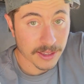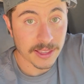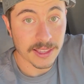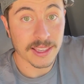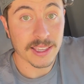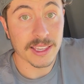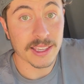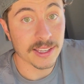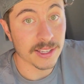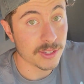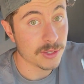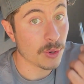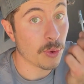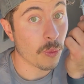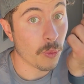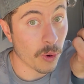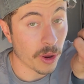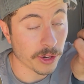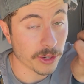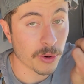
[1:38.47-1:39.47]
is
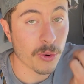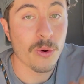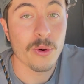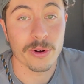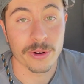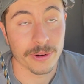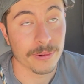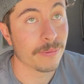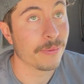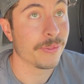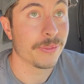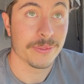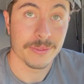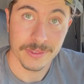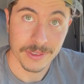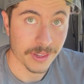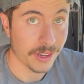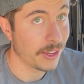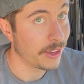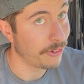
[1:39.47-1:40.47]
1/4.
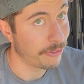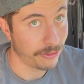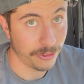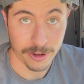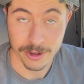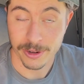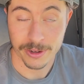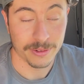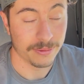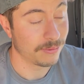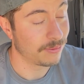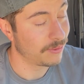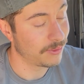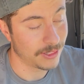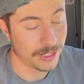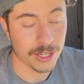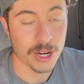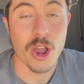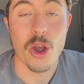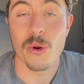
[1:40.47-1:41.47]
If you're
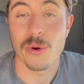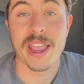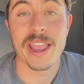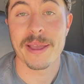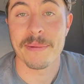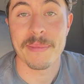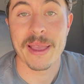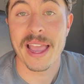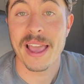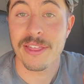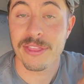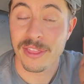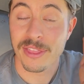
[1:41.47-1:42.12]
okay at math.